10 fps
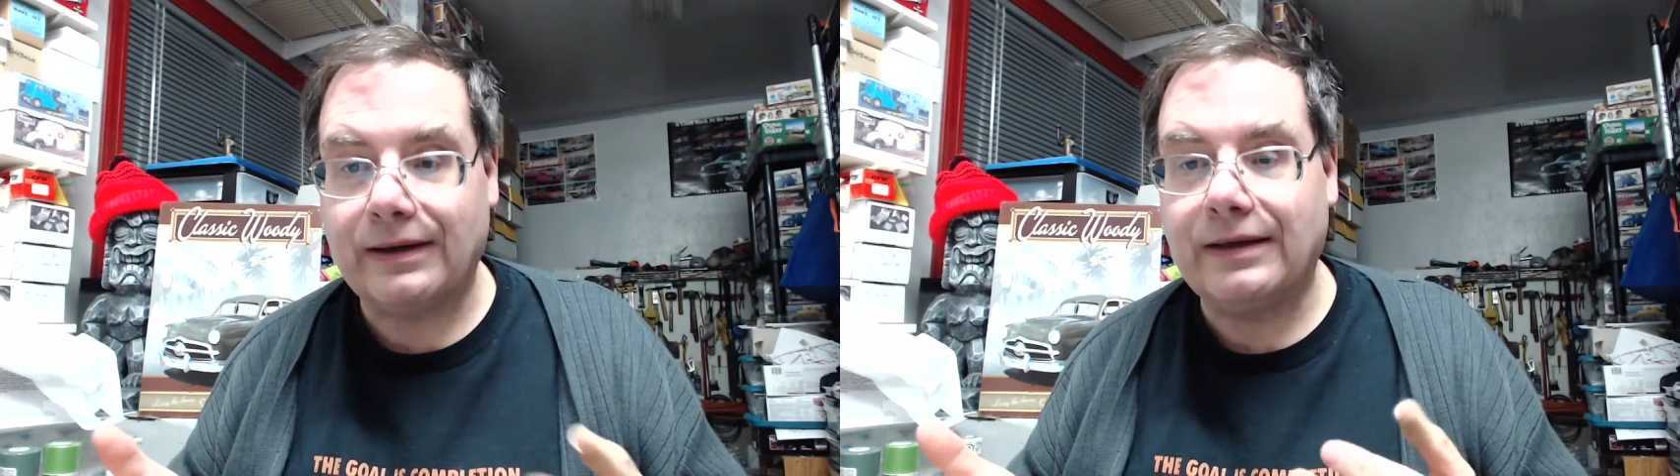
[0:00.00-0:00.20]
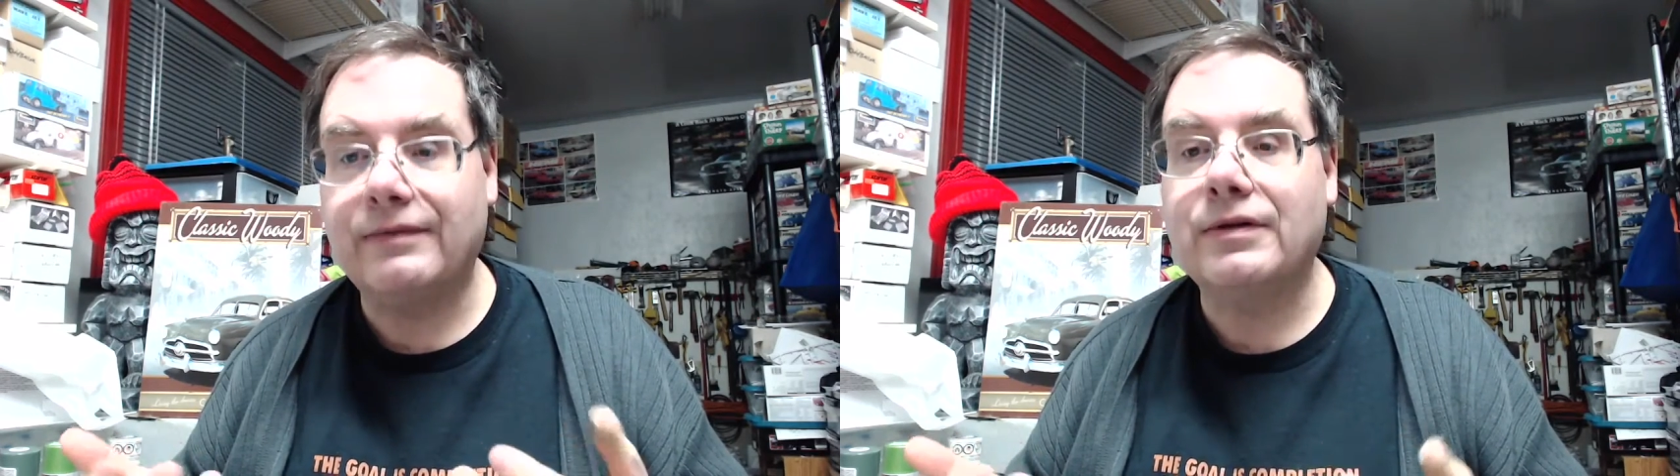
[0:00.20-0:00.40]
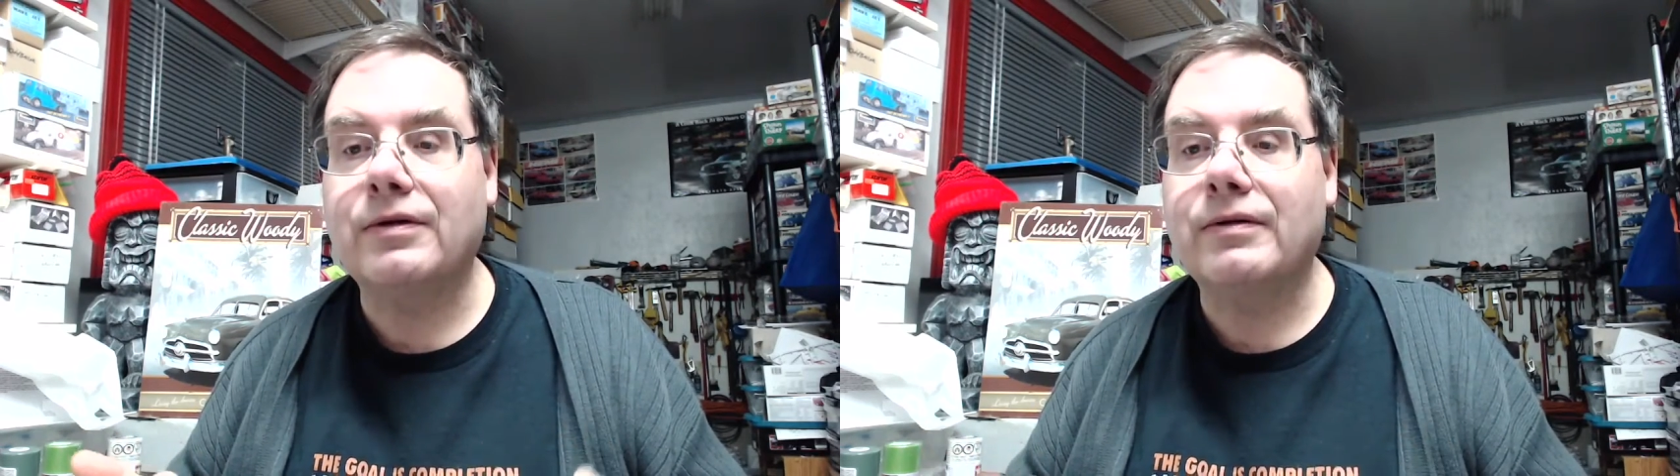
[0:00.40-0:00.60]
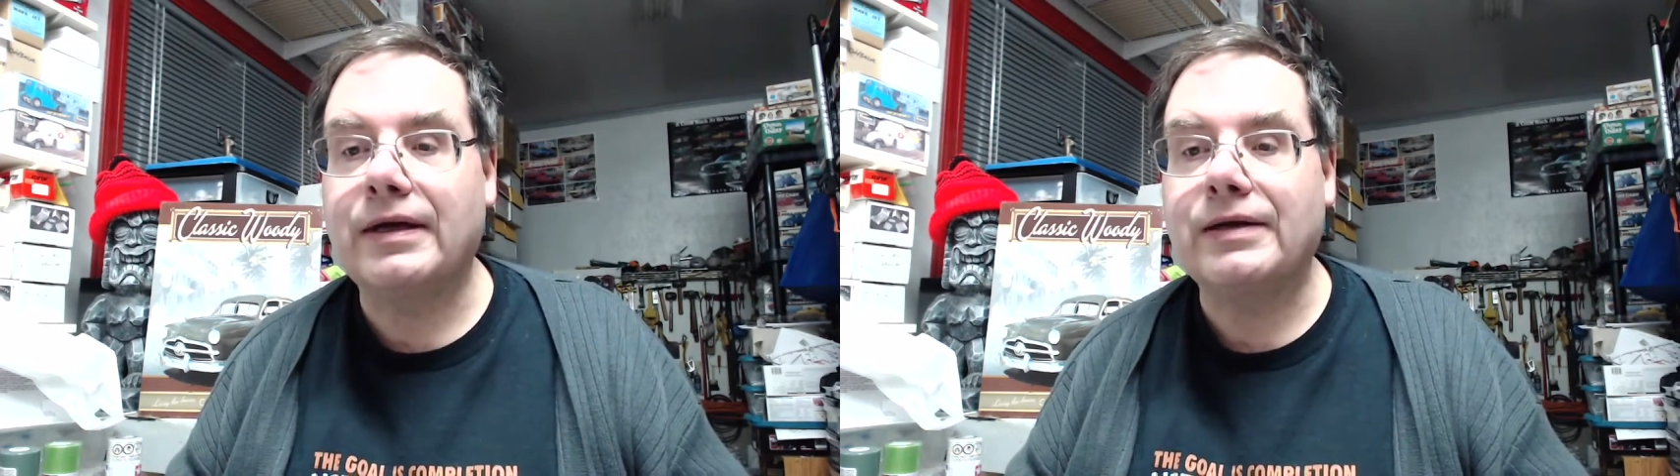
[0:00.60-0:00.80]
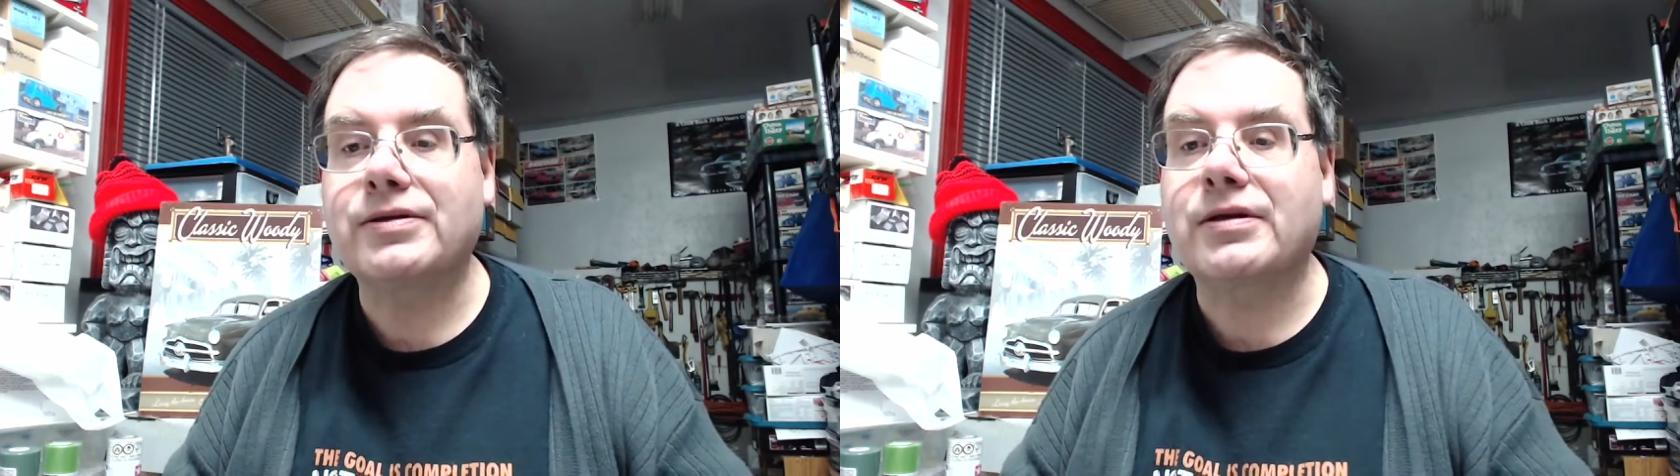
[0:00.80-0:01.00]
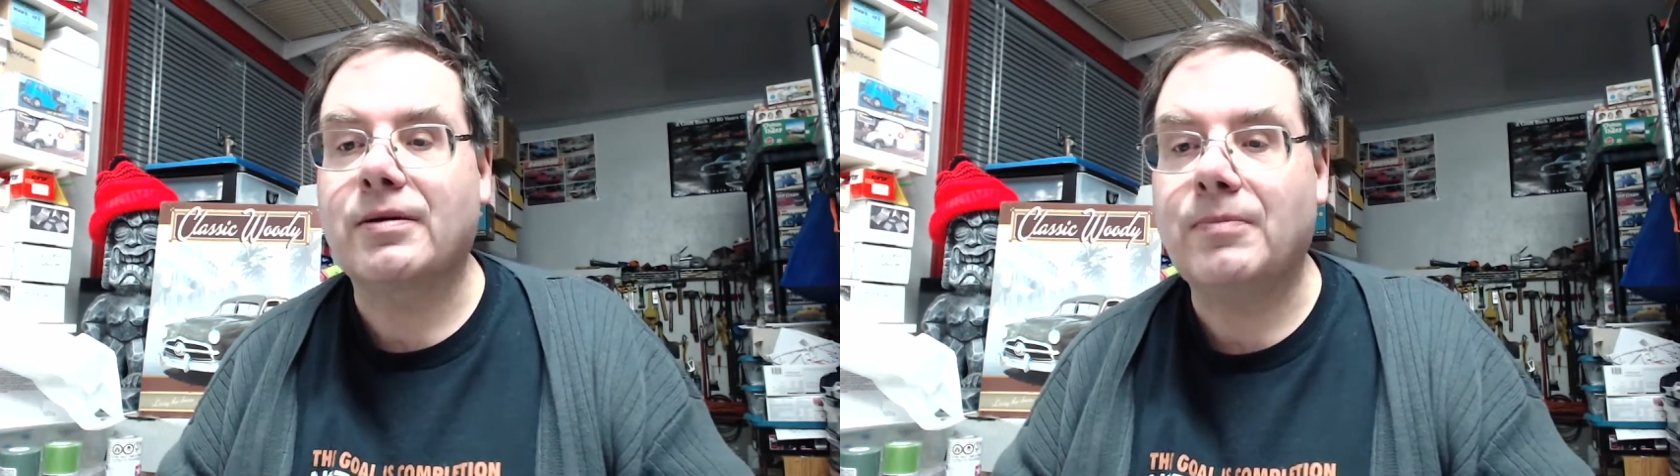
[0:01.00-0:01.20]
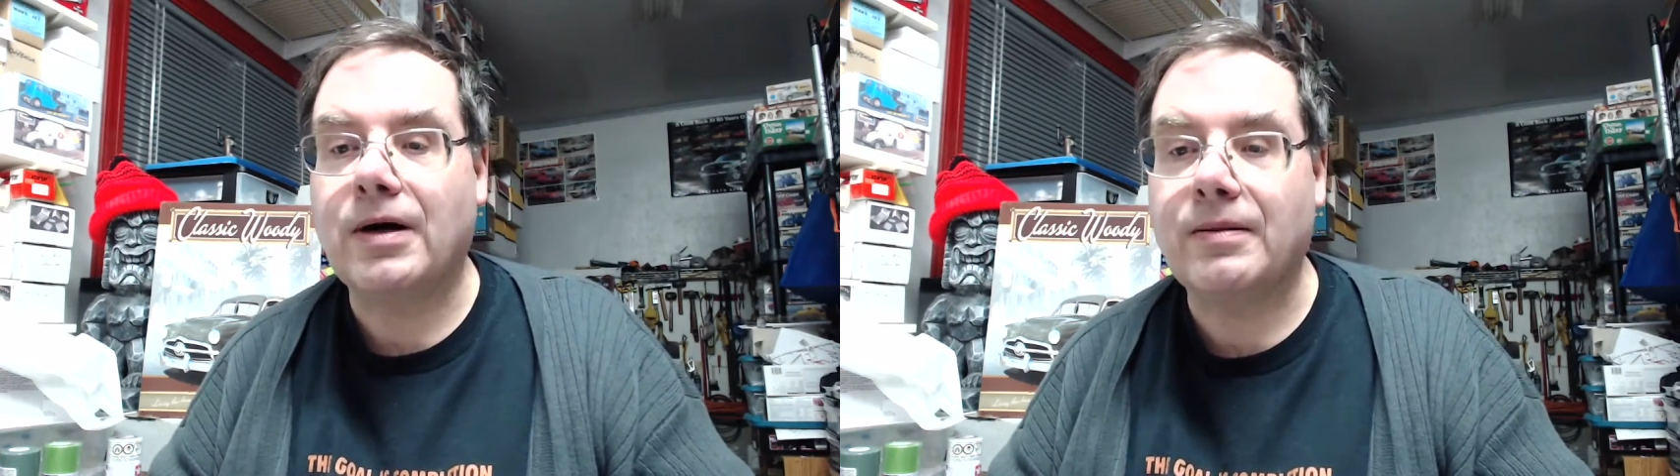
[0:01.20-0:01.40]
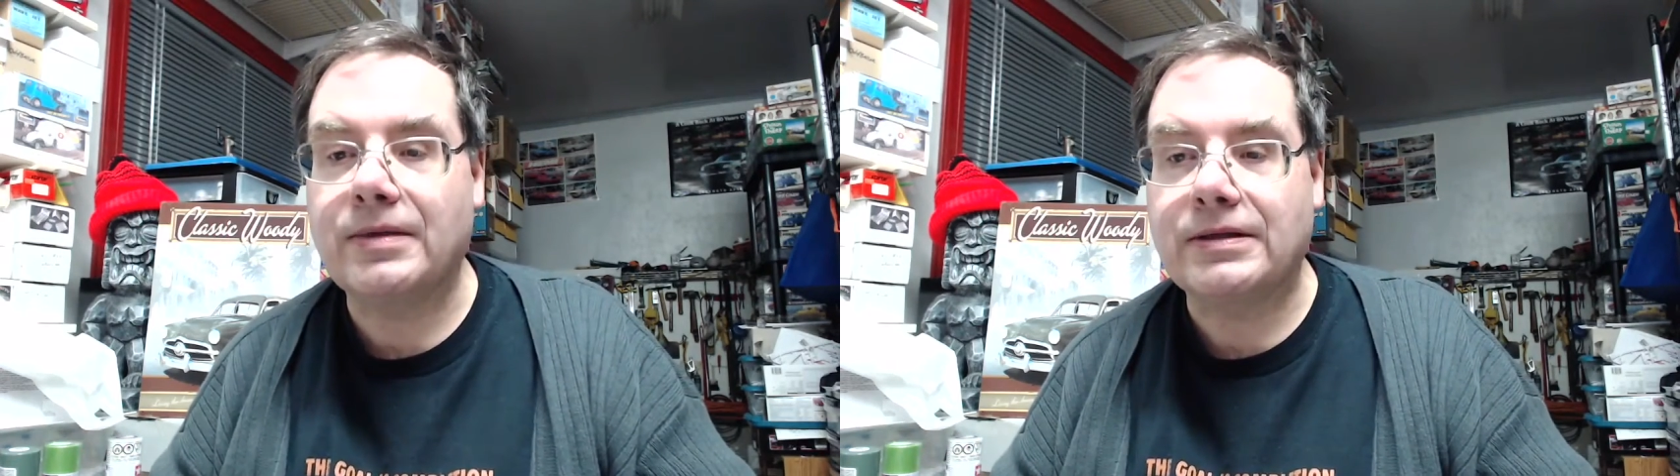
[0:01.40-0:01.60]
even though the engine
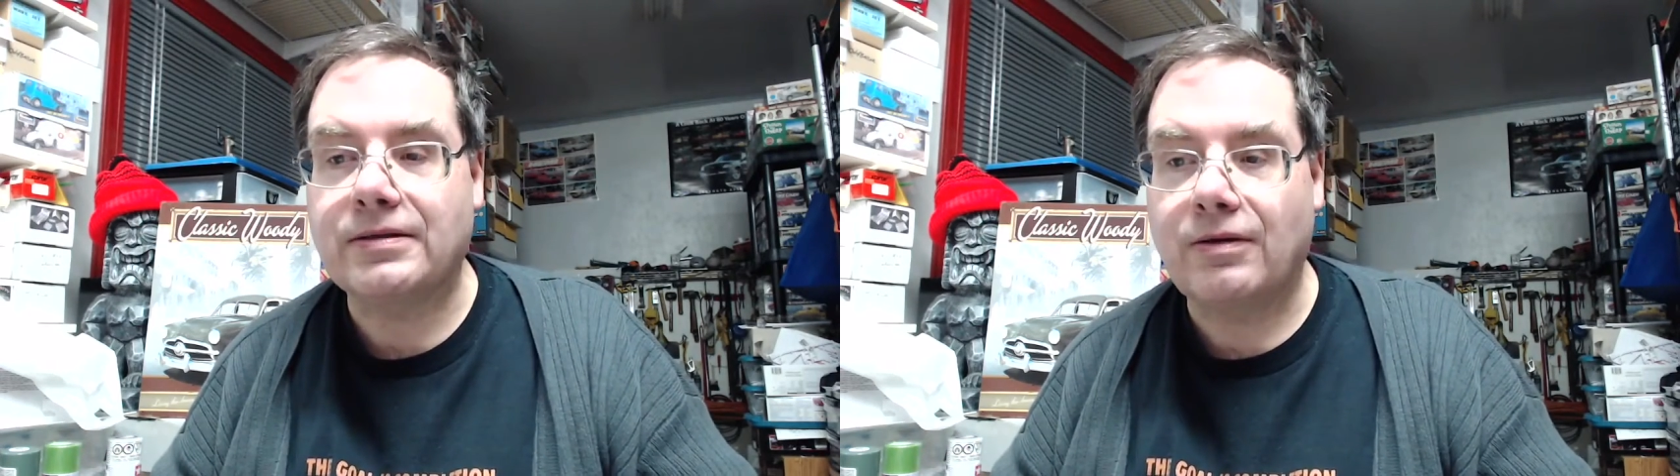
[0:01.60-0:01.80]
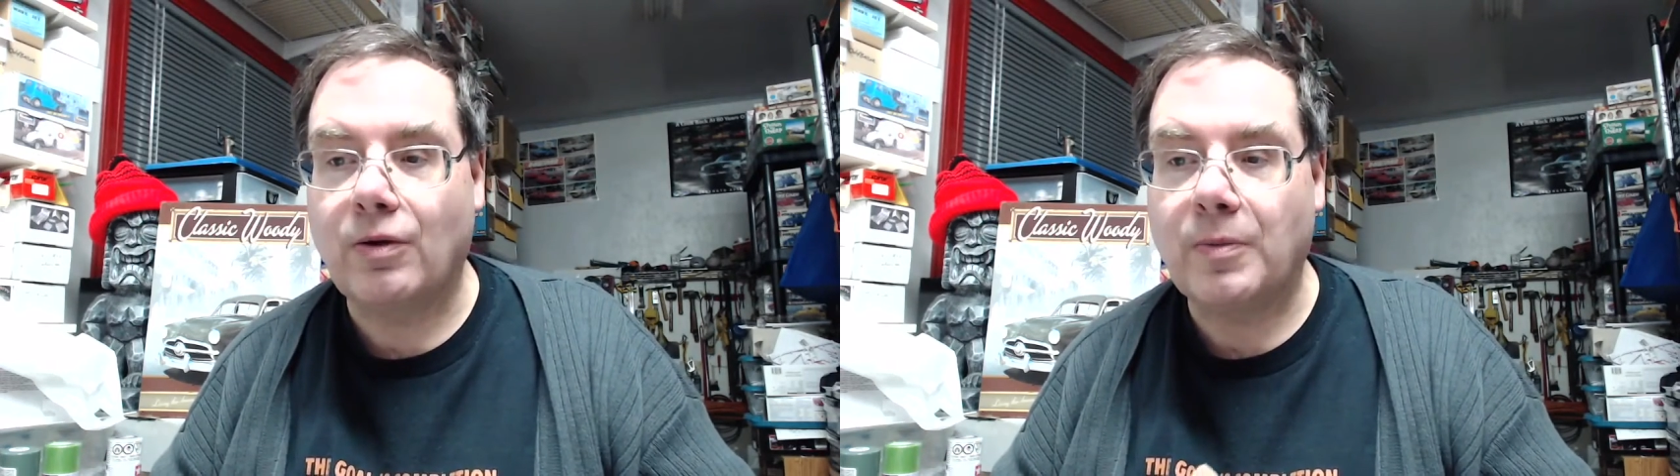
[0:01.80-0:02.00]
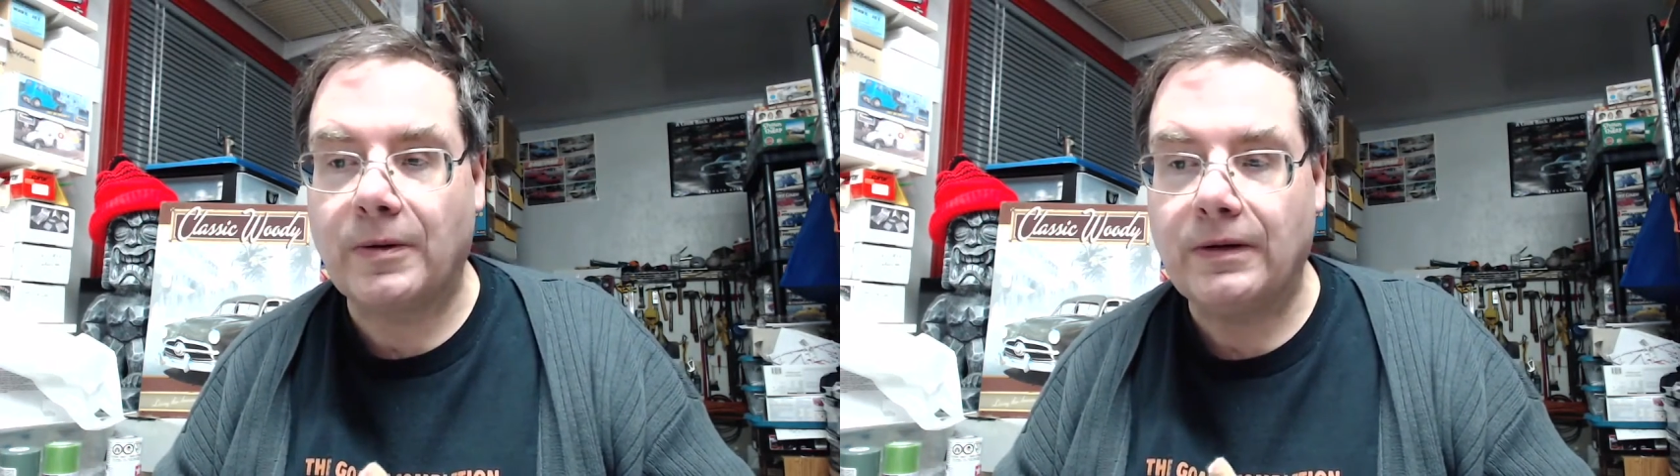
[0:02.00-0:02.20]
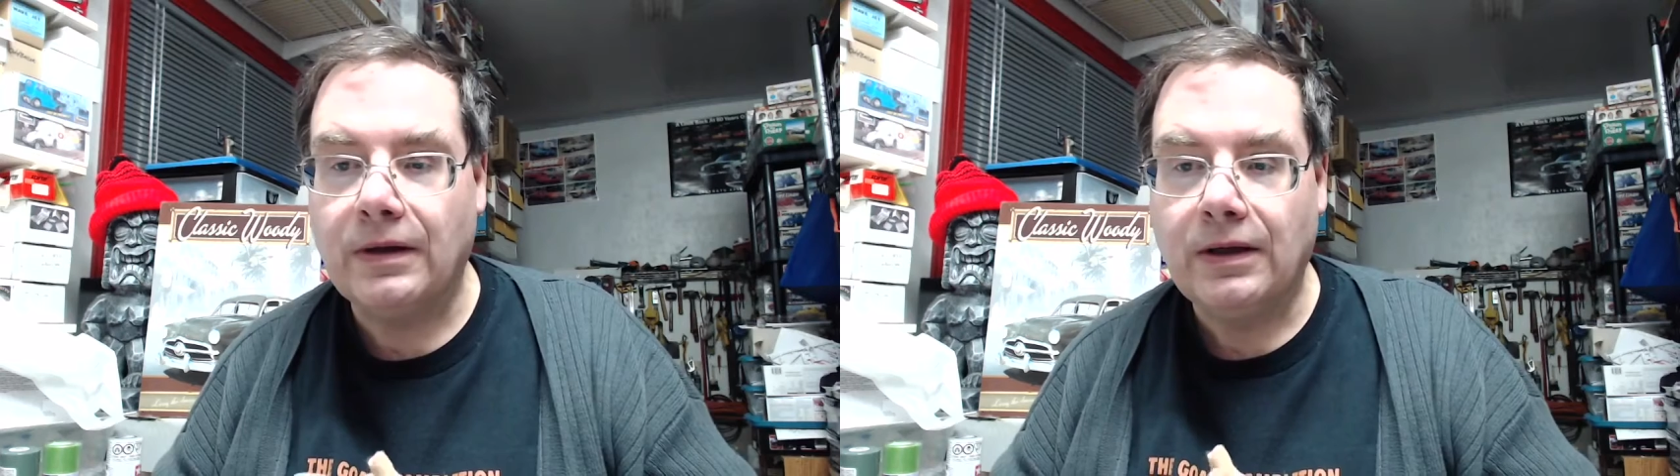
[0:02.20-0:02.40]
compartment's open.